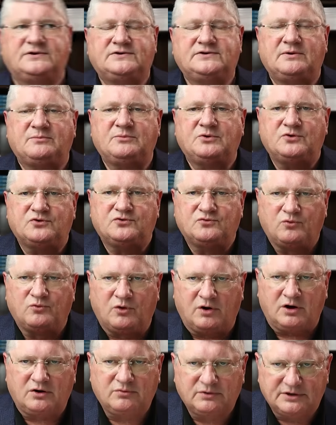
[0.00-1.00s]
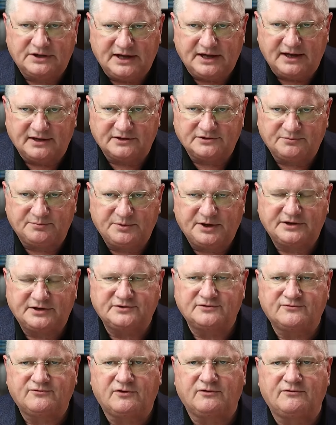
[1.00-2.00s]
As someone who's worked with cancer
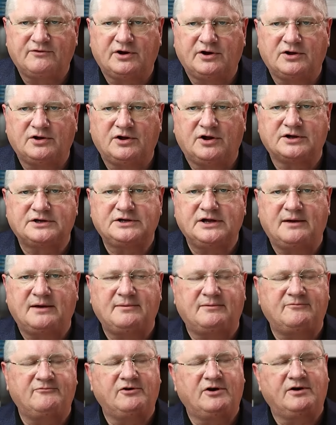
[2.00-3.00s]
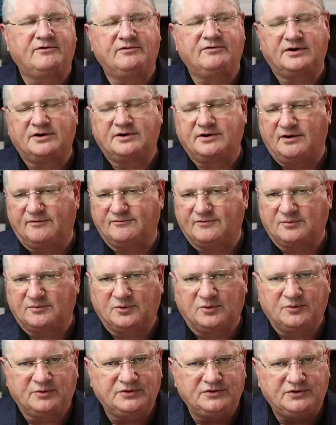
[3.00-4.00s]
patients for a very long time, I'm very, very
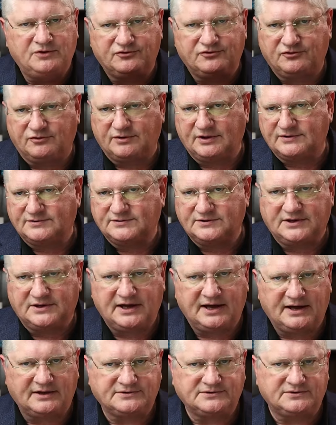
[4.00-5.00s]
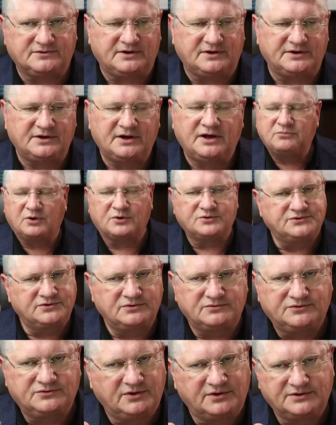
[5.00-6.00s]
comfortable with nutrients and cancer, and most
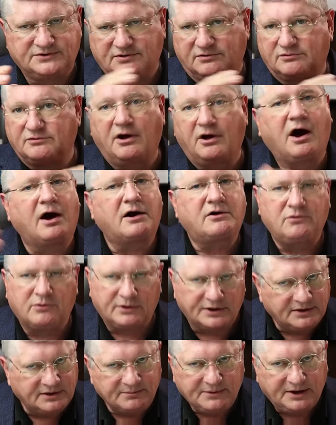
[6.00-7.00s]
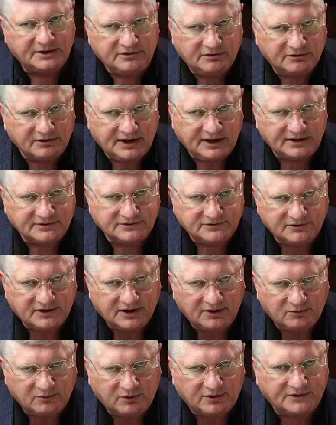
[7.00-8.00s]
nutrients are not going to make your cancer
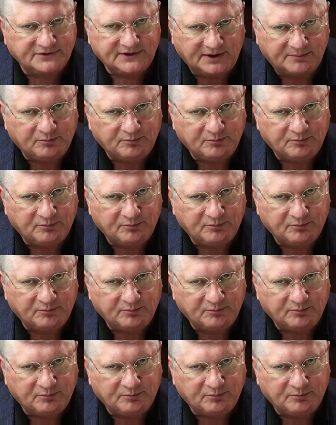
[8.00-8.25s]
get worse.